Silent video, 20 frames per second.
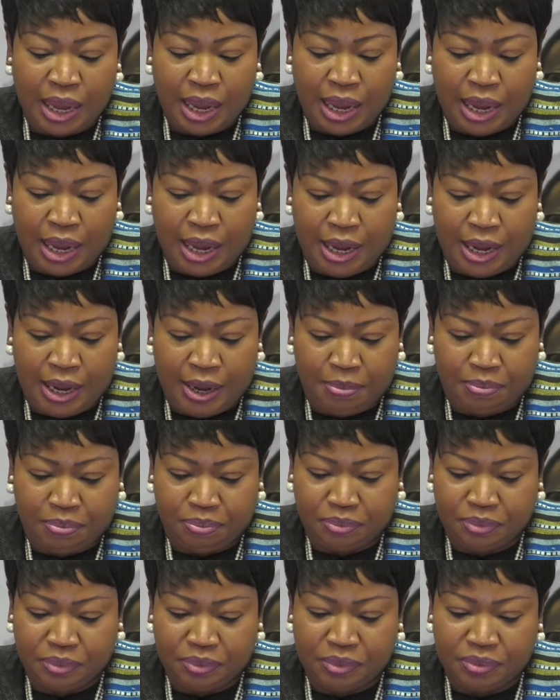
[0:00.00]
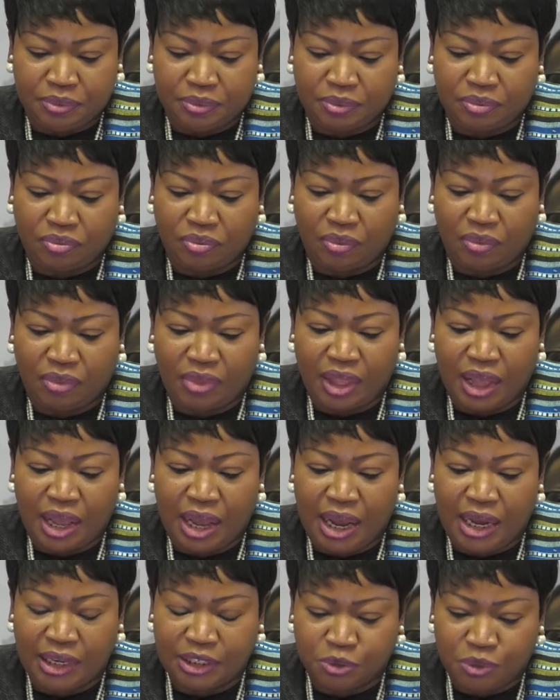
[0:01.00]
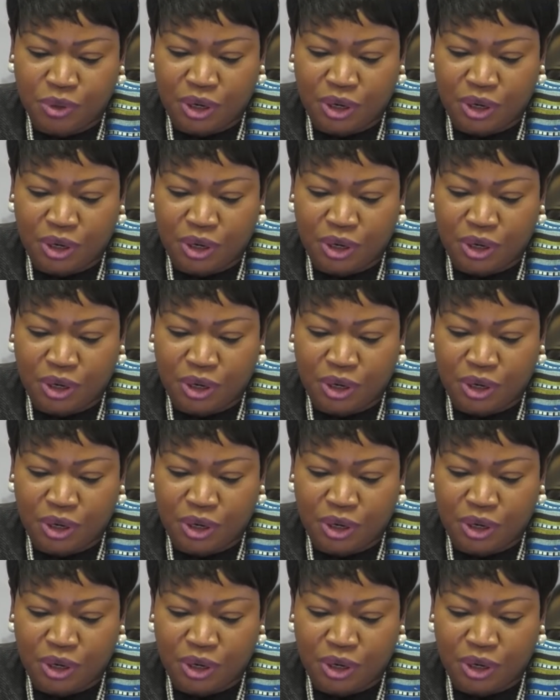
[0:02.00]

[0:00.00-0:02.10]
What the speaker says: As